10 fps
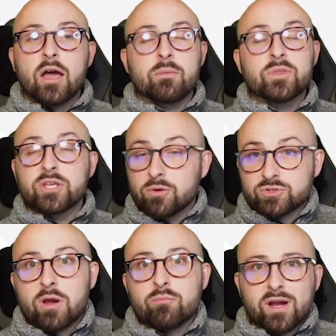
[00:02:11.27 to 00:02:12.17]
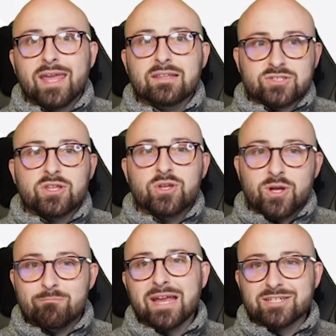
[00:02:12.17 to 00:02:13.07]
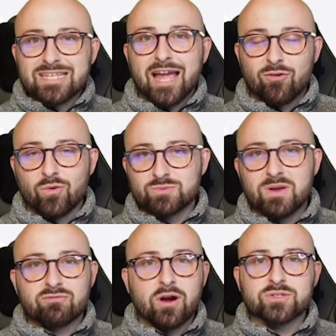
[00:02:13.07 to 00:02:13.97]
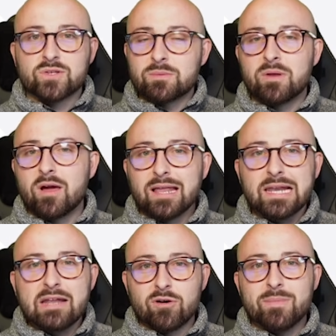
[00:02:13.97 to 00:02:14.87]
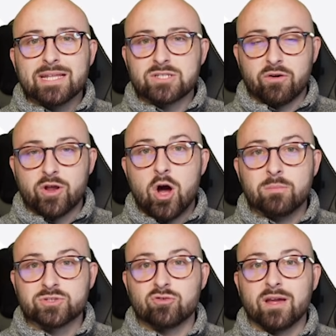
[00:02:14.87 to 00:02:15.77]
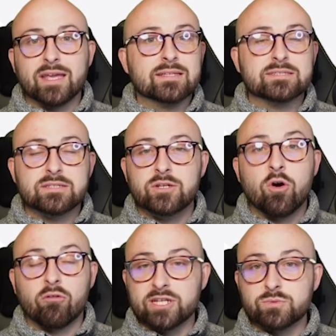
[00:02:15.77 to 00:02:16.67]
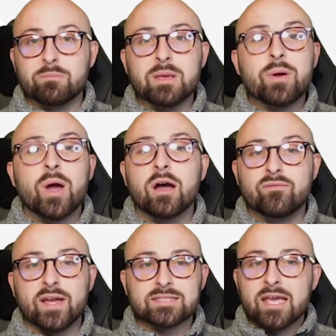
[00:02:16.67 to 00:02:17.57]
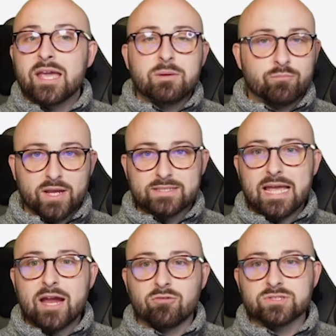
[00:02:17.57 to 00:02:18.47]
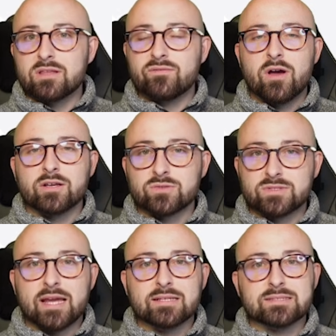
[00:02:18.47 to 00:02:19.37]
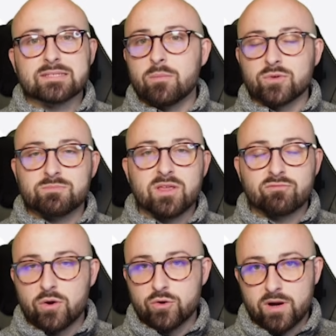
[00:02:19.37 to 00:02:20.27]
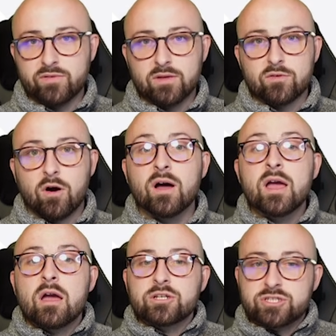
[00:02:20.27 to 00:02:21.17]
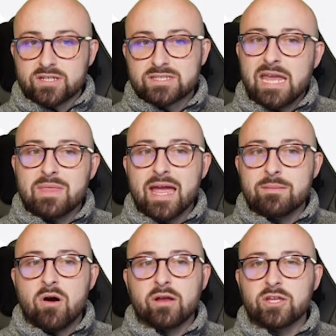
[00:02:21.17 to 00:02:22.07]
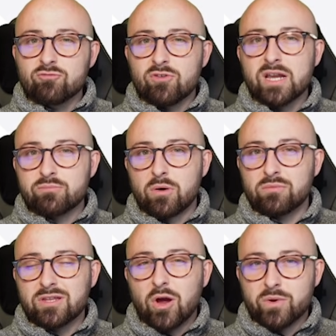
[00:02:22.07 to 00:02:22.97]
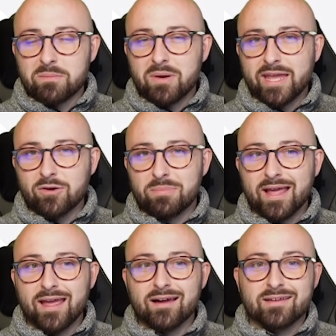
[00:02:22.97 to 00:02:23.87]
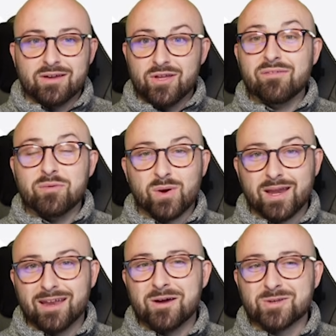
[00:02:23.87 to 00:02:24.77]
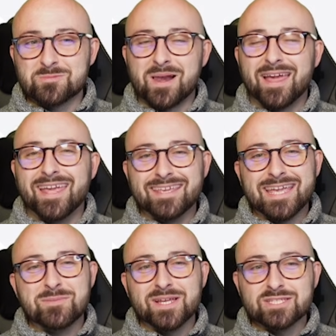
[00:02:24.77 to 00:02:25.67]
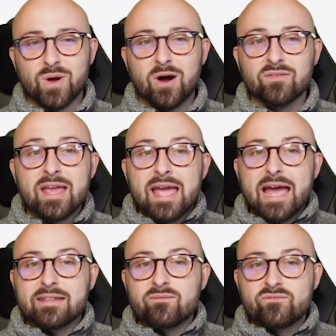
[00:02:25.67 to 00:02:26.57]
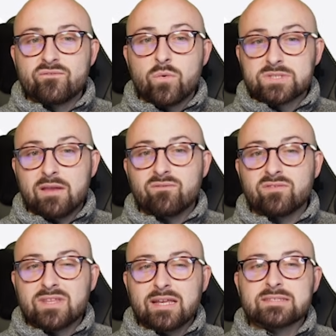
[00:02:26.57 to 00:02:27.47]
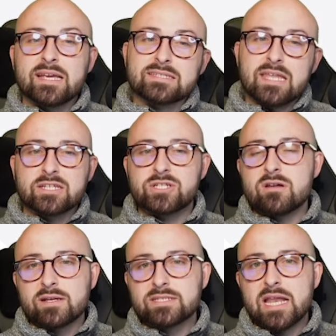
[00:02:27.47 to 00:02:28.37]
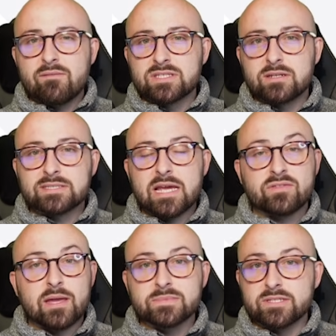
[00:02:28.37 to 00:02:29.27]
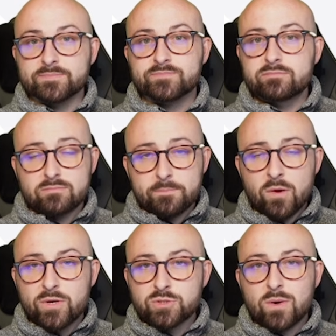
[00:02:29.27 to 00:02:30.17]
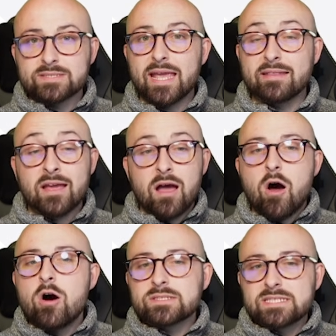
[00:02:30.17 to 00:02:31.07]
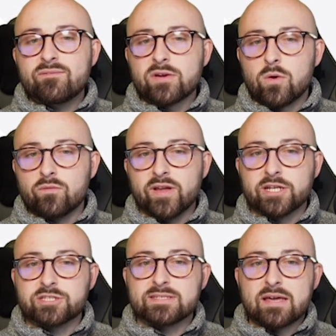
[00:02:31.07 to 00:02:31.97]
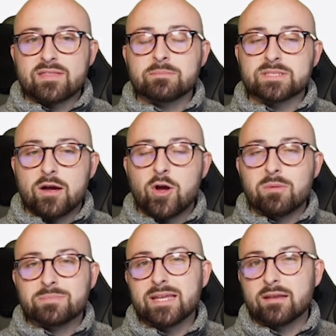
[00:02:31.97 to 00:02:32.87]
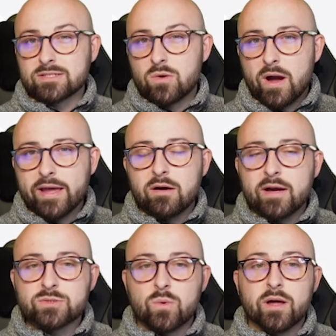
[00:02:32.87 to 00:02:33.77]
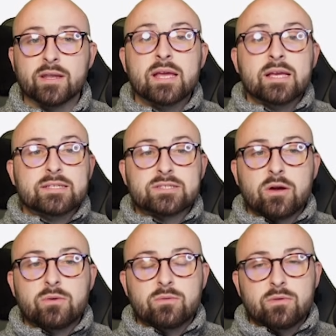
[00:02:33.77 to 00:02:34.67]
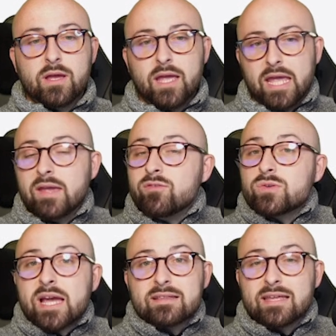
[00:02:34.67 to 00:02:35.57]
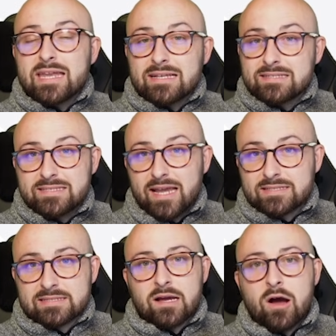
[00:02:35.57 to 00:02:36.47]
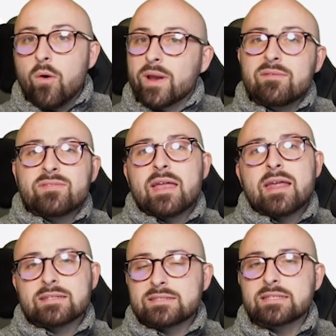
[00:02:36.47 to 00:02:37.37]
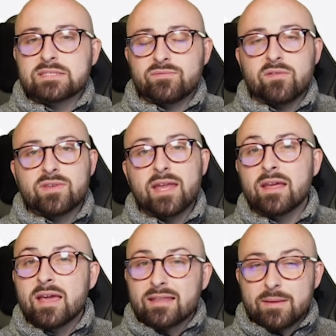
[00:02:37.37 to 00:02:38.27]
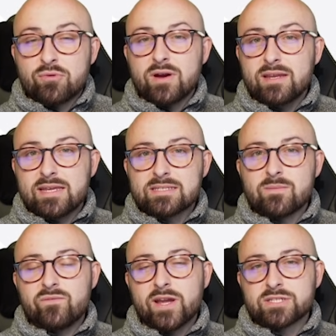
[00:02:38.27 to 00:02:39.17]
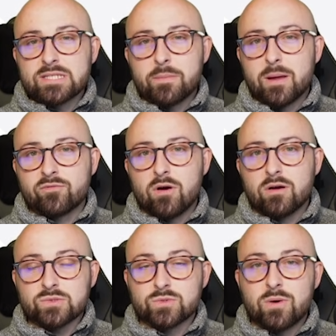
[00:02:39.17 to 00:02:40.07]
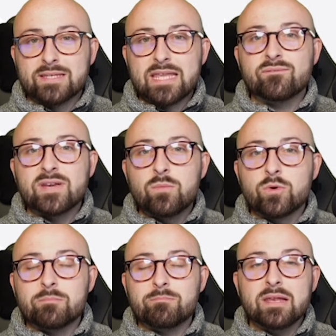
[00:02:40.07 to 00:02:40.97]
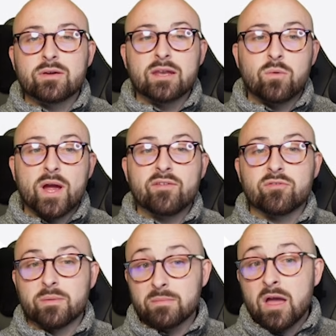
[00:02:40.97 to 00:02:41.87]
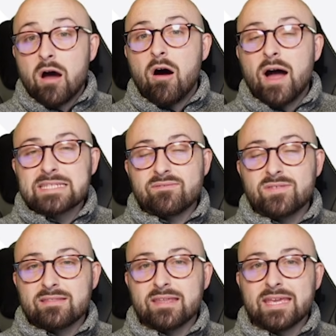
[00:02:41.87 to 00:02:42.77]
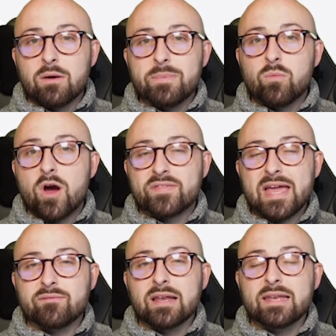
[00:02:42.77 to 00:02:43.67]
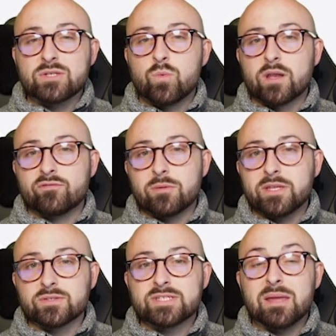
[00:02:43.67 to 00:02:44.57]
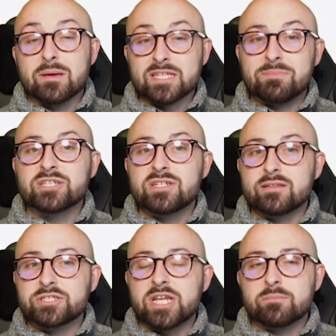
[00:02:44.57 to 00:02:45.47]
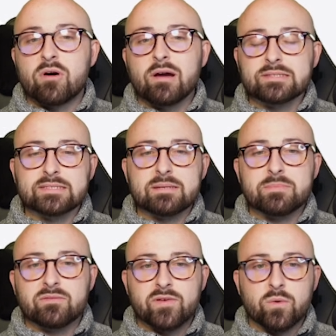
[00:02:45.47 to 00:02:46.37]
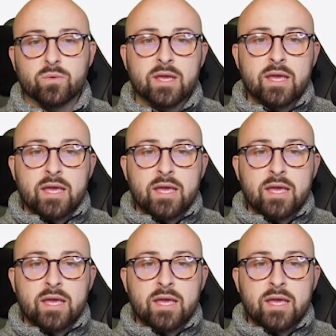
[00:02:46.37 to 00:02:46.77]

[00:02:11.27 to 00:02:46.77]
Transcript: That you can bring in so that you can bench Saka or Smith Rowe. So someone like a Livramento or an Armstrong against Norwich would be perfect. Bring Saka onto the first or second sub, or Smith Rowe, whoever you've got. Just keep that in mind that you really probably don't want to play your player if you bring in an Arsenal player in game week 12. And then 14, 15, 16 is United, Everton and Southampton, which once again aren't difficult fixtures. Southampton at home in particular is quite a nice one. So if you take their next 6 as a whole, and even their next 10 to 15, they're pretty decent fixtures coming up for Arsenal. So I definitely wouldn't be looking away from them. I definitely think it'll be worth having at least one of them in your team, especially at the cheap prices in midfield.